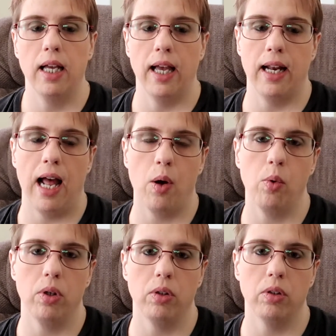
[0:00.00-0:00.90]
and I
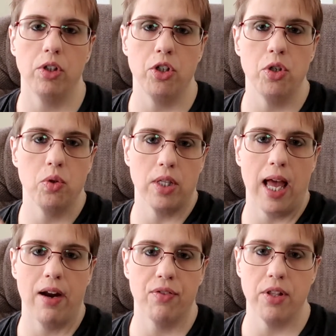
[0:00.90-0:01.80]
will use
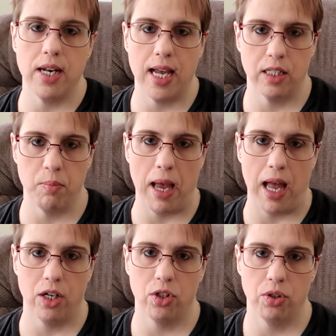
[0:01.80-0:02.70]
that for the next
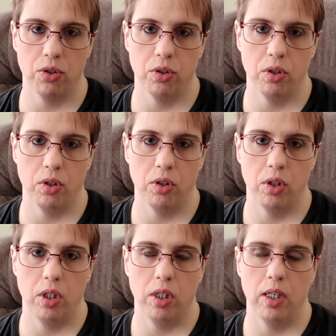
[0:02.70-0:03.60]
batch.
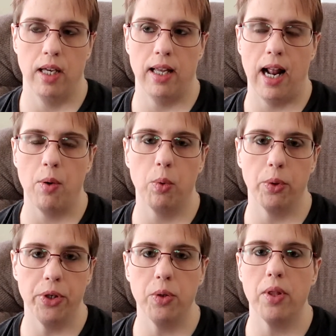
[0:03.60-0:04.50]
And I will
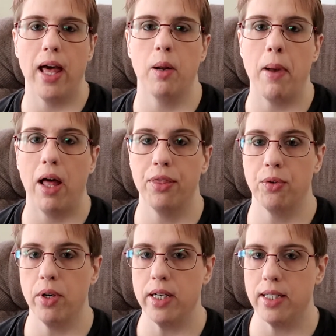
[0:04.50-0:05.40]
do that about
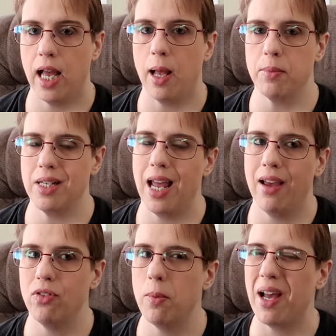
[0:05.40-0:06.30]
3 times, and
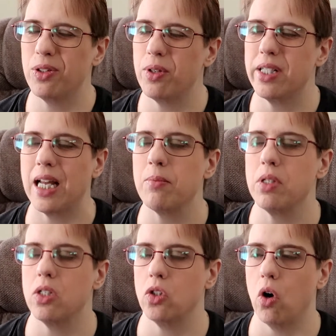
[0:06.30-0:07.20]
after about 3 times it
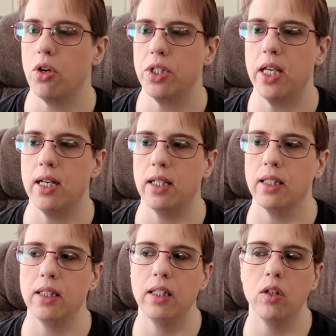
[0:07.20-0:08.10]
starts getting a
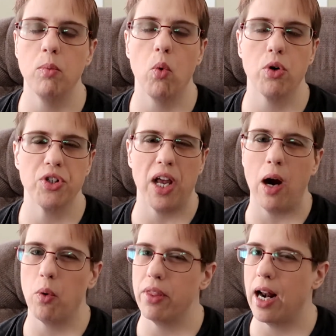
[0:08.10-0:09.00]
little more
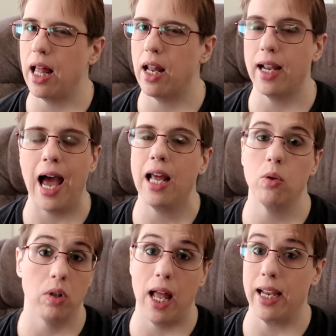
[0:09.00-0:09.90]
sour than I like. I
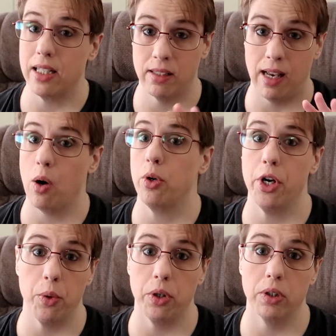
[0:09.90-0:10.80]
don't like sour
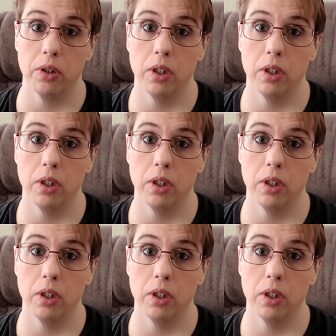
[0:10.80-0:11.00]
yogurt.